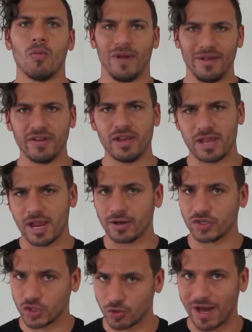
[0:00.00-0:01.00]
Whenever you
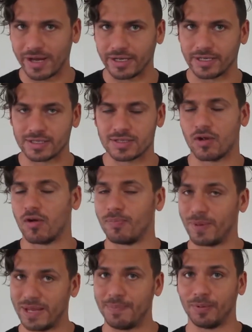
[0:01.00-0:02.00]
hear trainers or
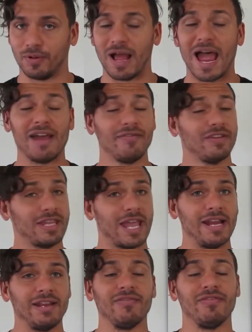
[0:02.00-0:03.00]
people
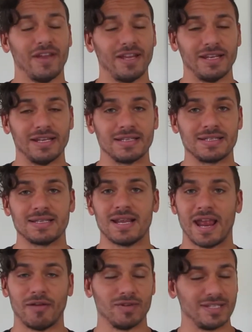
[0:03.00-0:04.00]
advocating fitness
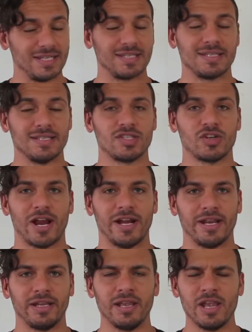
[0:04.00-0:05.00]
and resistance
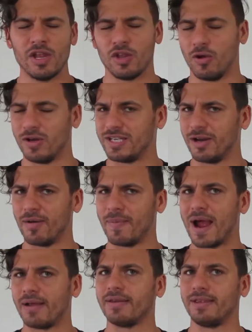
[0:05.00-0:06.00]
training, you always hear
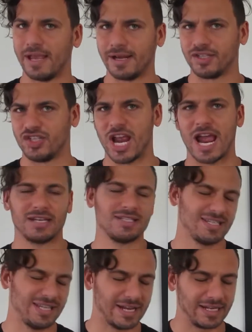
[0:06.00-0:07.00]
about getting
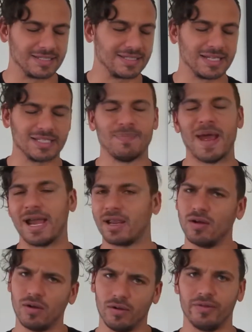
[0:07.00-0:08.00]
jacked, getting a six pack,
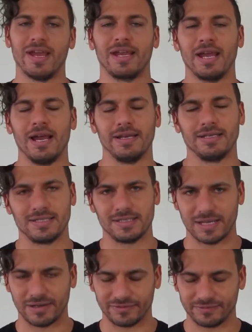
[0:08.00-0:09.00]
all that kind of
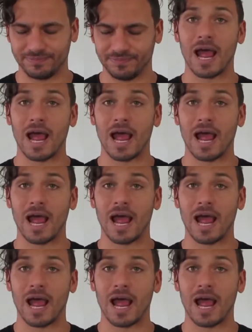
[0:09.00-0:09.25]
stuff.